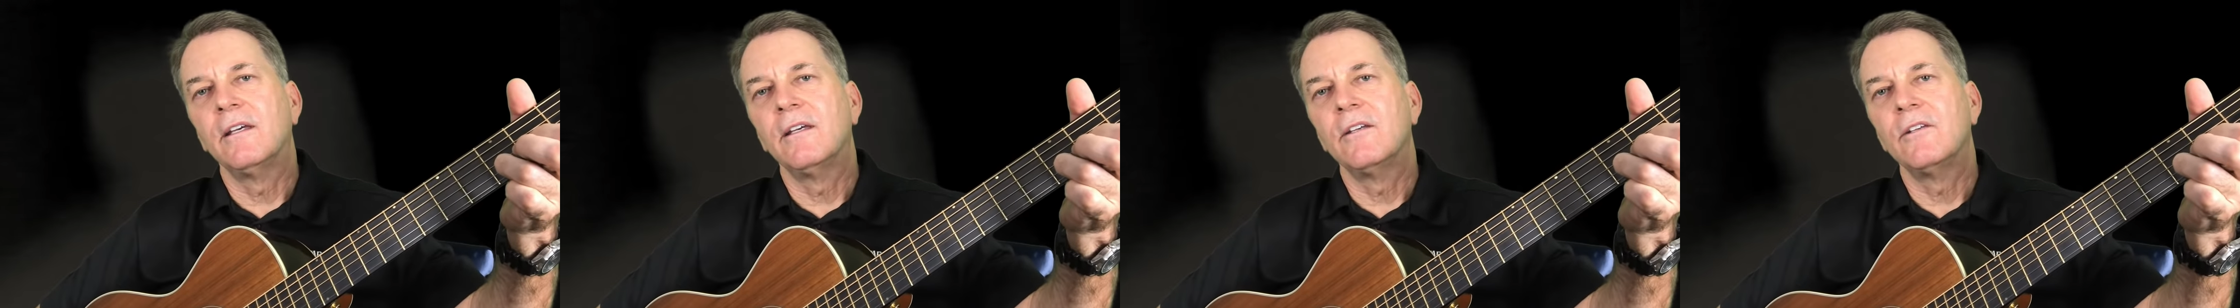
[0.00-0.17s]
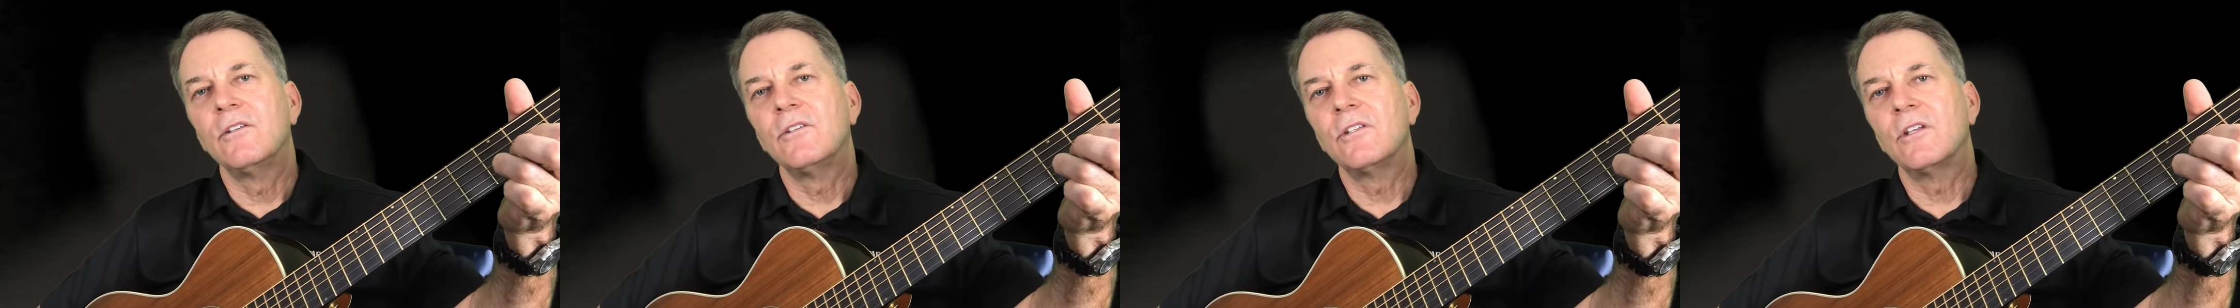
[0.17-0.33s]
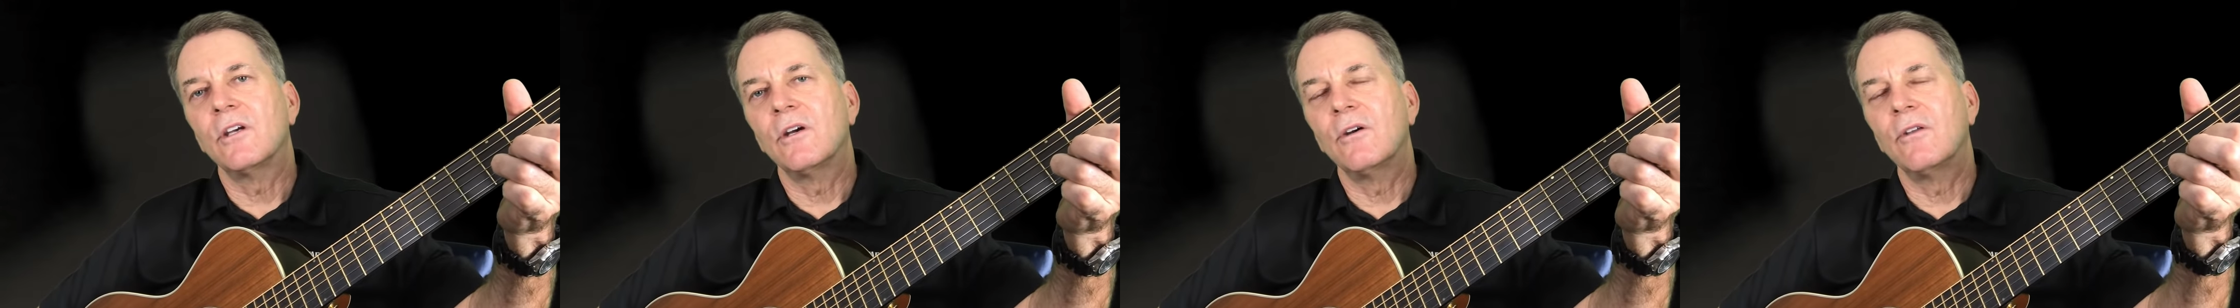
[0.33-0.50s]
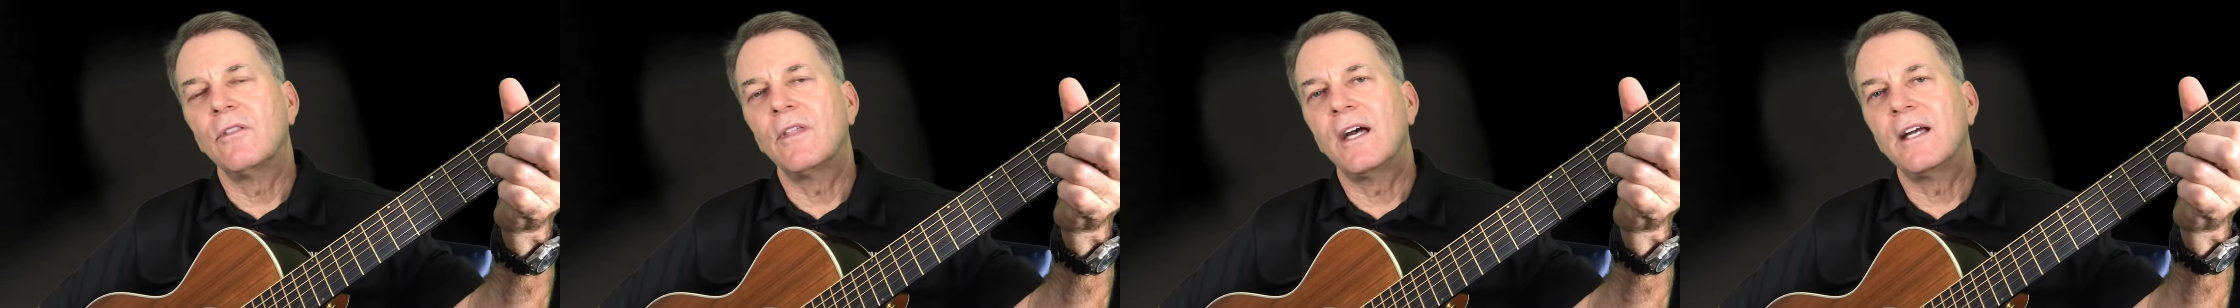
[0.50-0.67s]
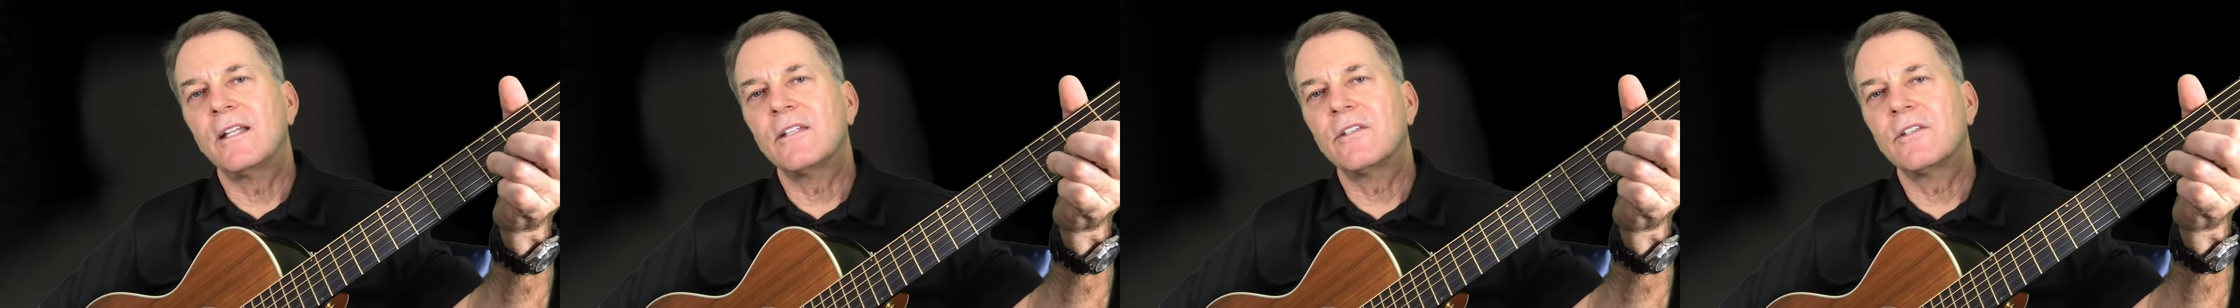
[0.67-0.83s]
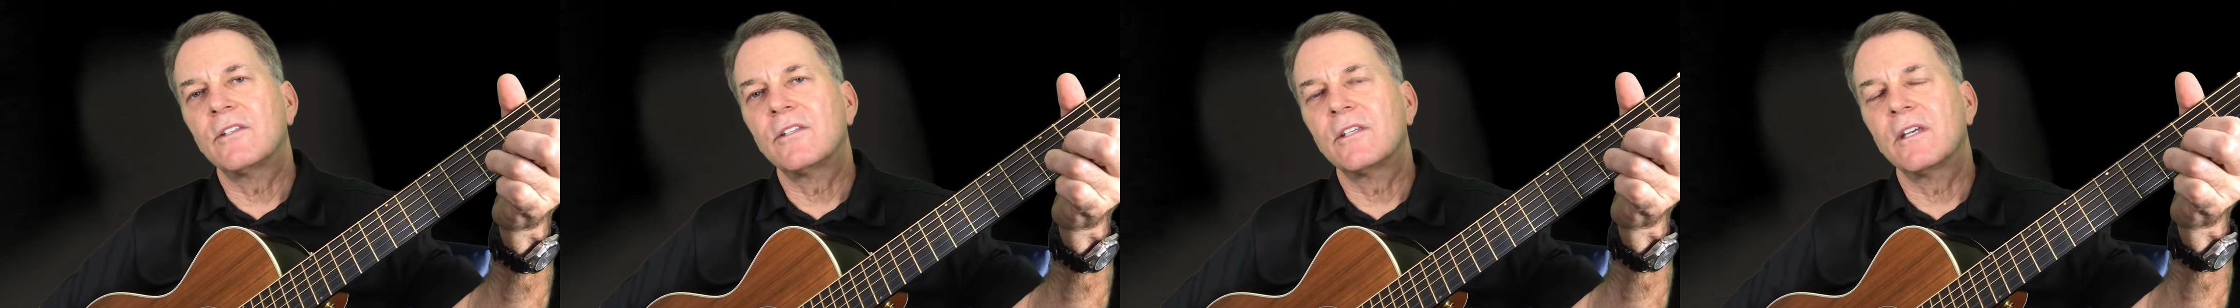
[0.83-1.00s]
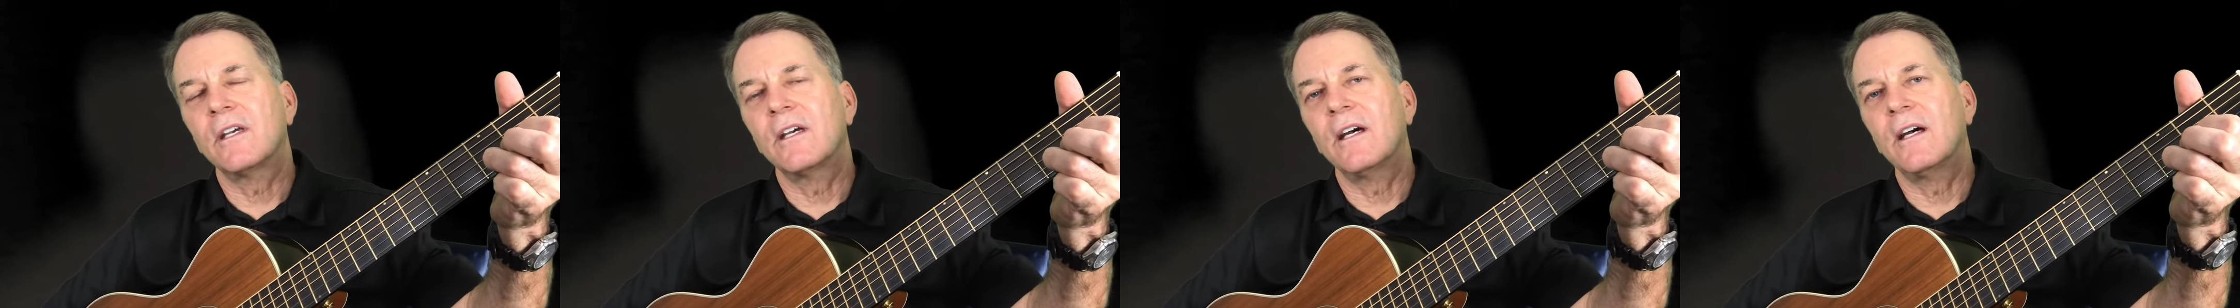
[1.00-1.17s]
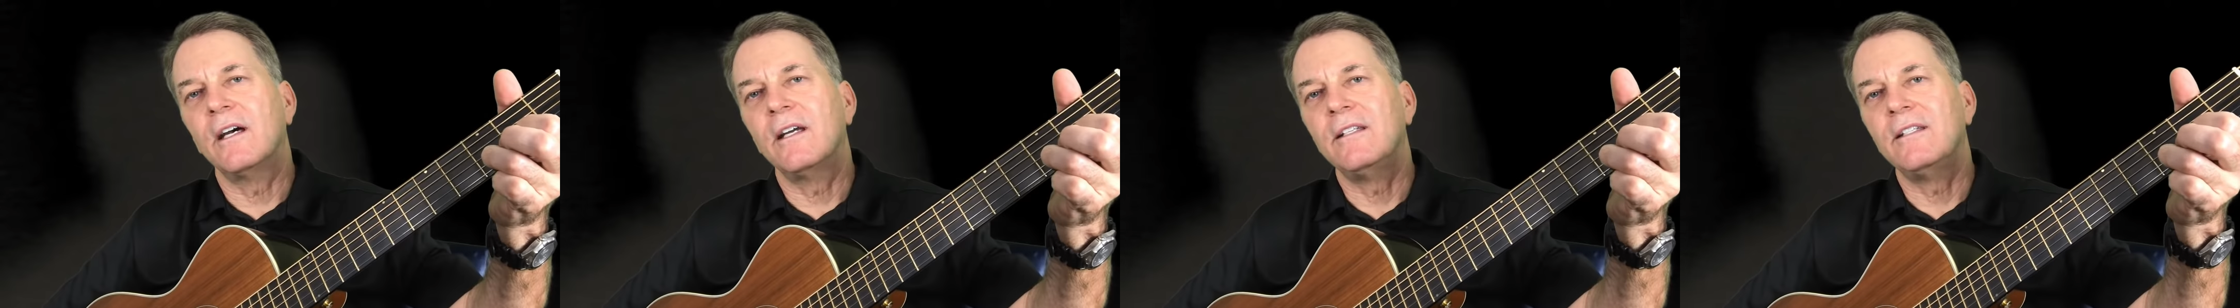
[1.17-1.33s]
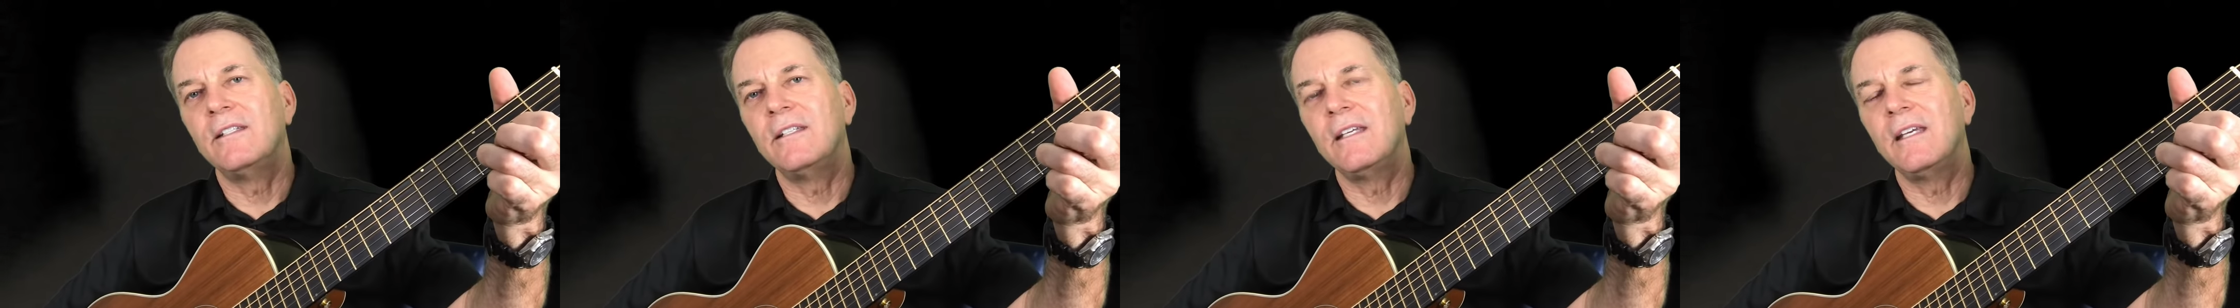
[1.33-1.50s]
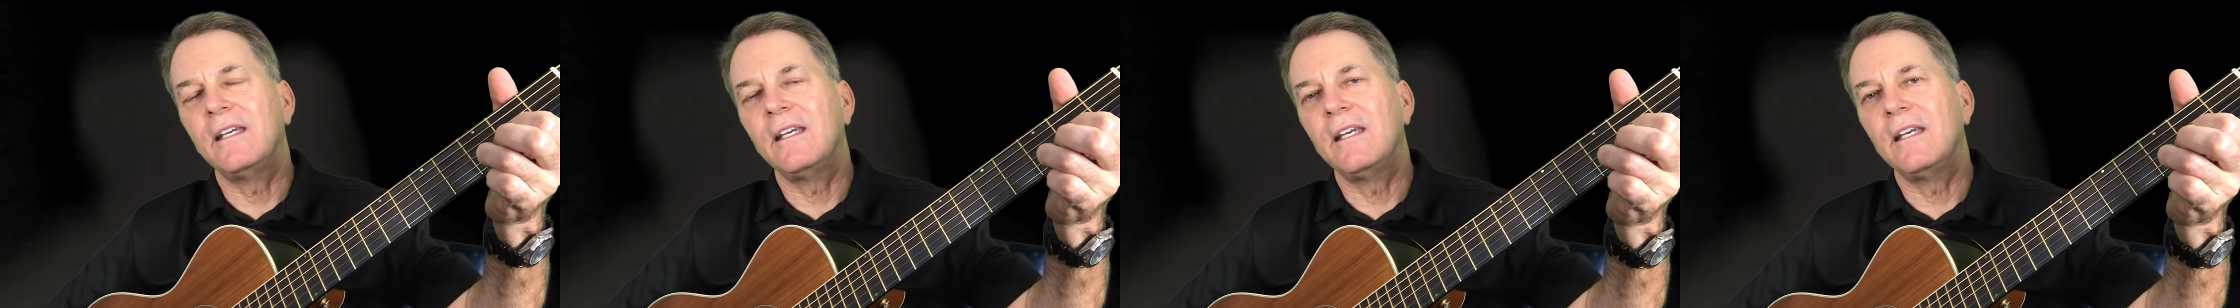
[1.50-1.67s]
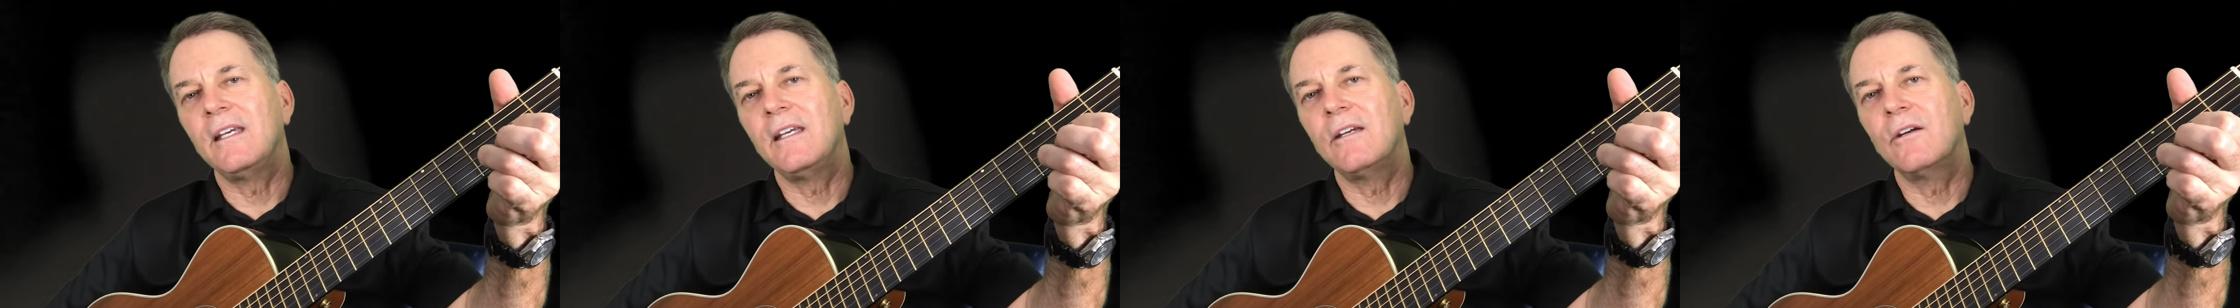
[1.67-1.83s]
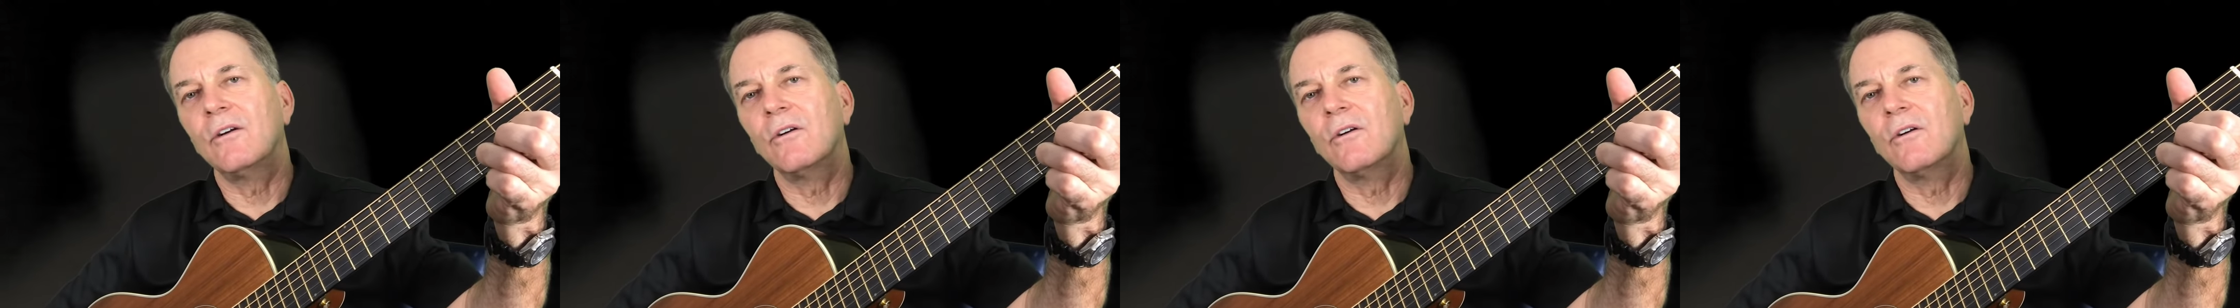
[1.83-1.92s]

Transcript: So that's a D,